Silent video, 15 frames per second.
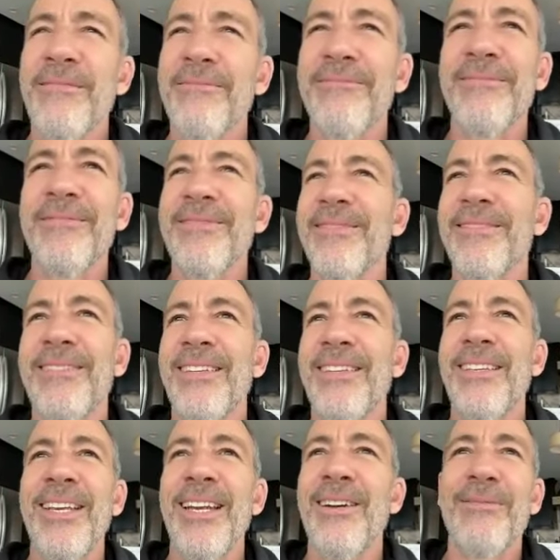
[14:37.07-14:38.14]
And
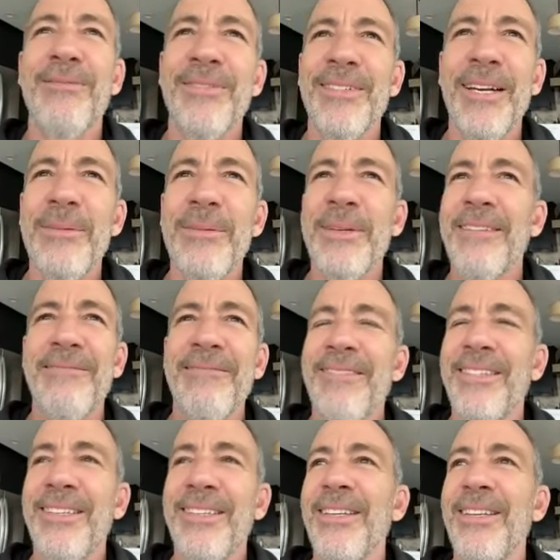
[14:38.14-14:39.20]
you know, I mean,
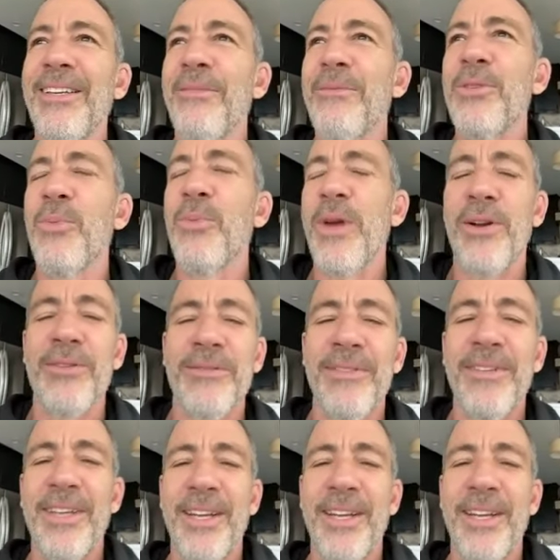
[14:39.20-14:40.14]
it, it, was weird.